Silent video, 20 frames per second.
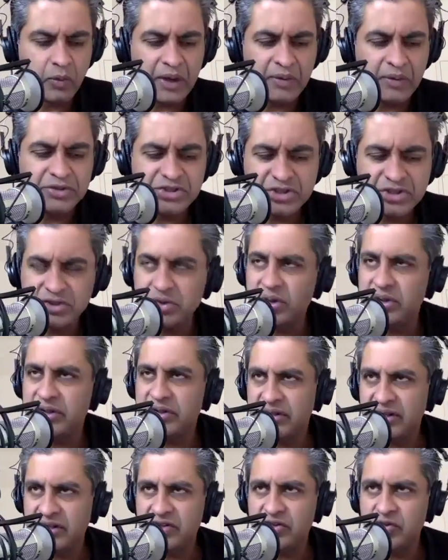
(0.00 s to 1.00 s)
why wouldn't you
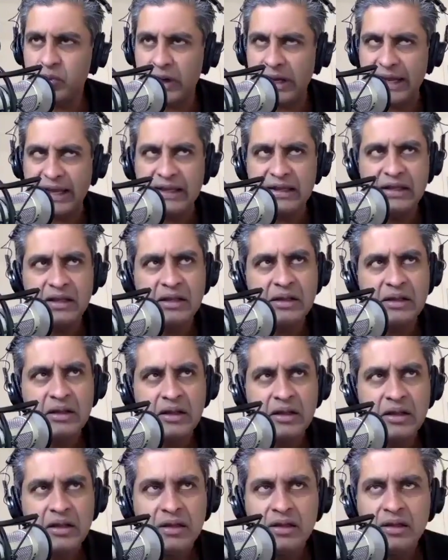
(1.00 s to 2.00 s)
do it this way?
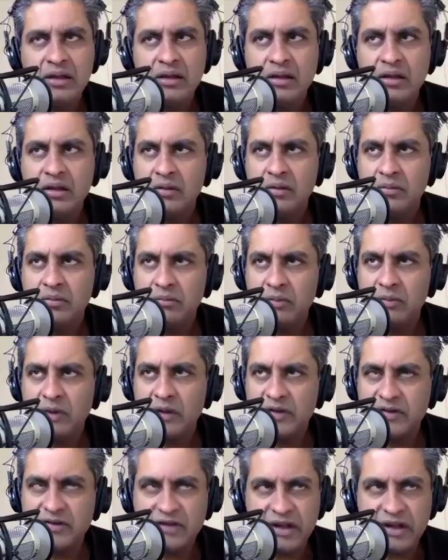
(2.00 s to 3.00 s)

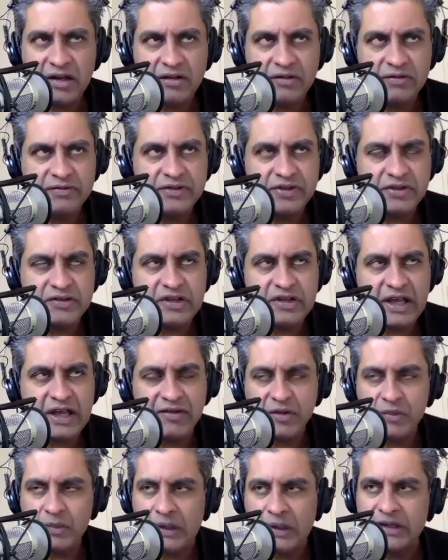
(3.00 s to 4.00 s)
Instead of just
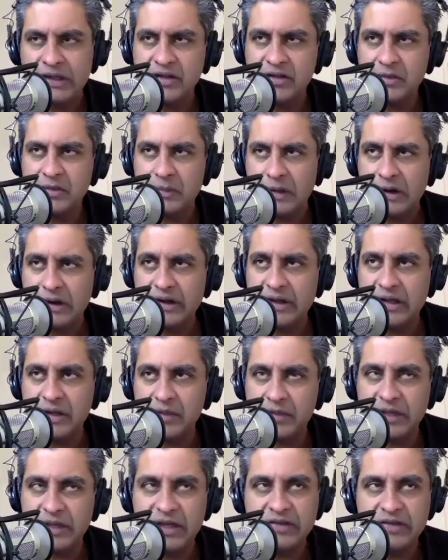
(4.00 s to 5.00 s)
having money in the
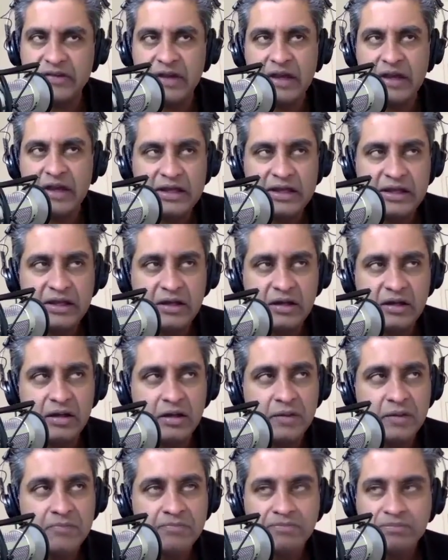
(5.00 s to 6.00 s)
market because
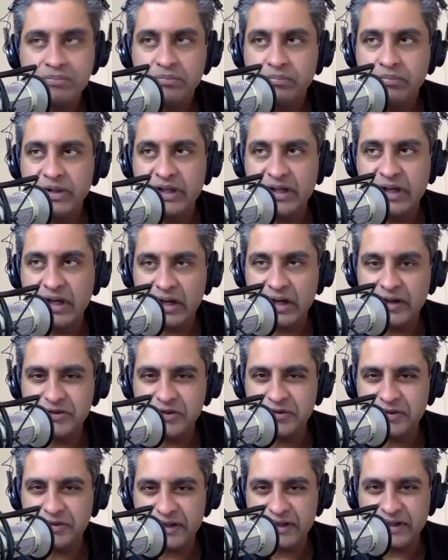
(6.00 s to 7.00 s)
here
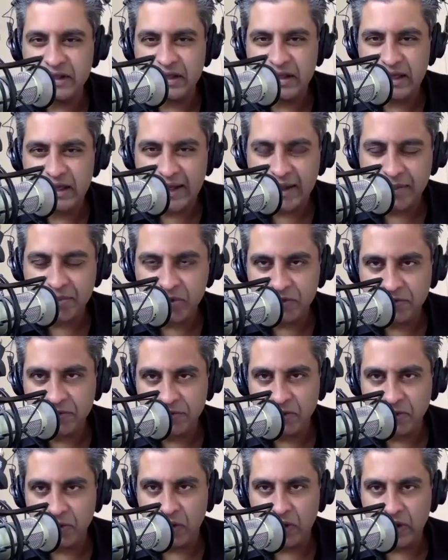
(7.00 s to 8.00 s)
because you've got the cap and
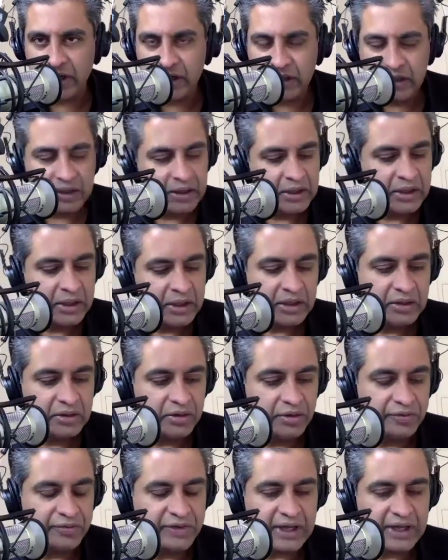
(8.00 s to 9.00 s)
the floor,
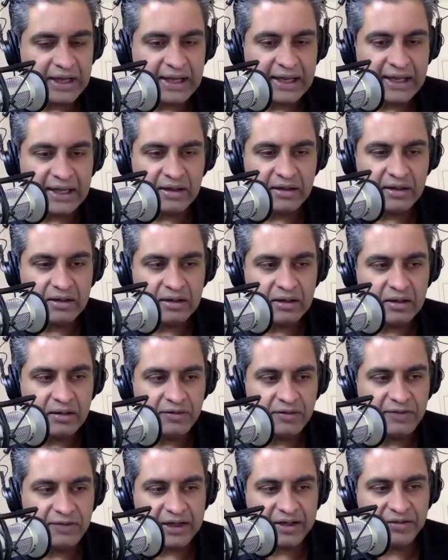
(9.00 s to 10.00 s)
you've got
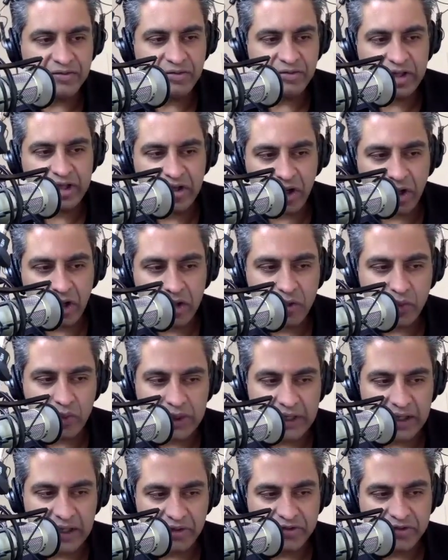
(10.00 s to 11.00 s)
effectively
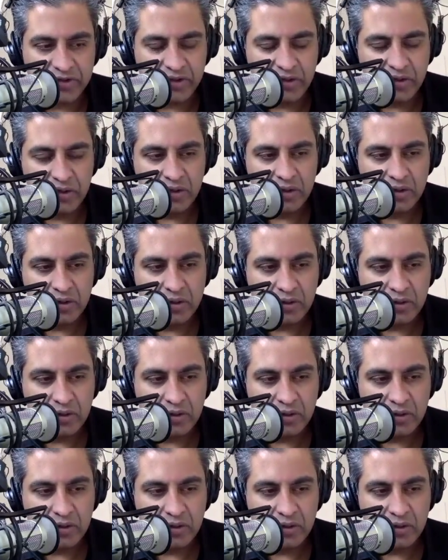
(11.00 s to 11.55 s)
guardrails.